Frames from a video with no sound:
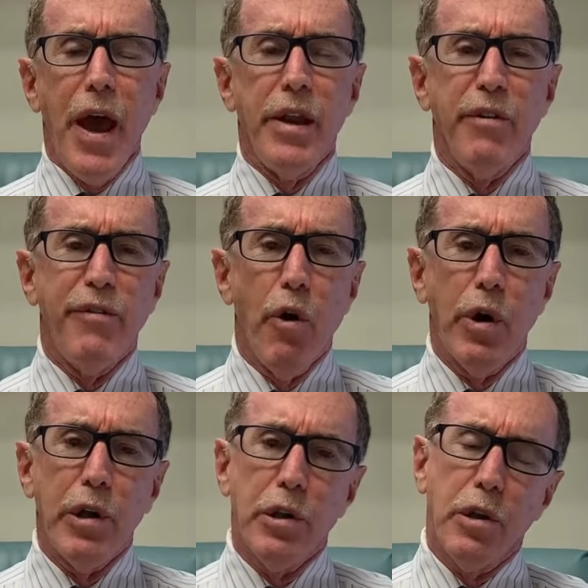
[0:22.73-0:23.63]
And the
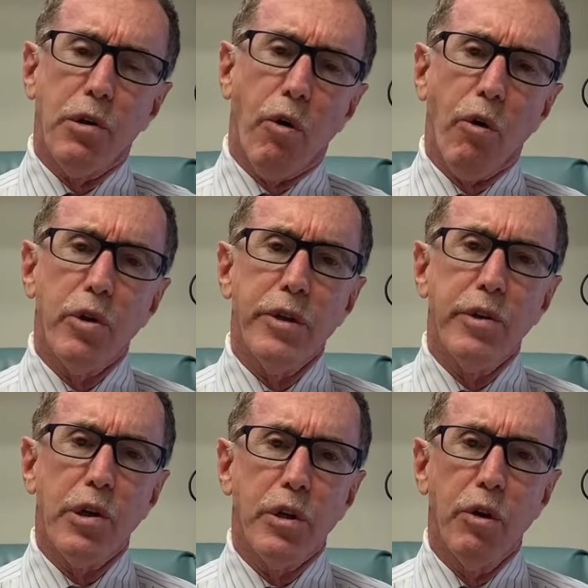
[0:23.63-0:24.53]
focus is early
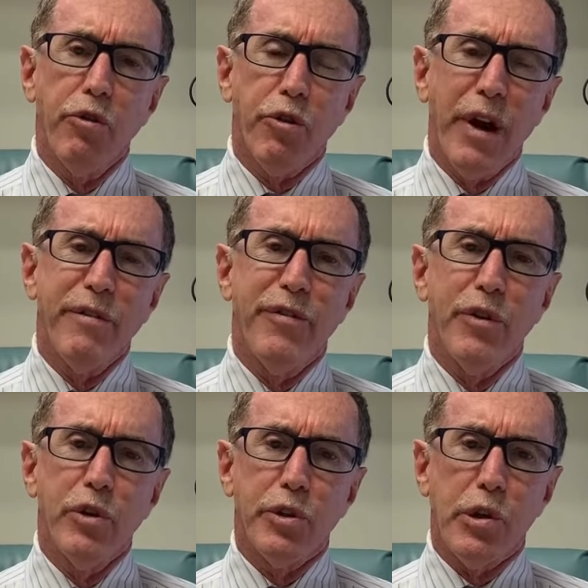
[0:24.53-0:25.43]
disclosure and
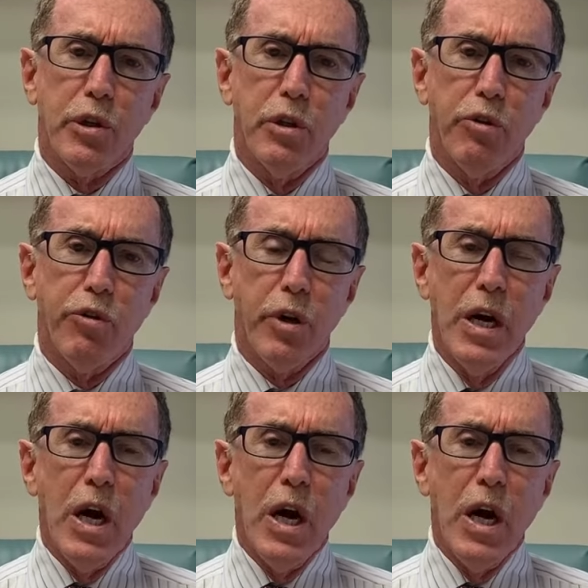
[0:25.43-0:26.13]
full disclosure.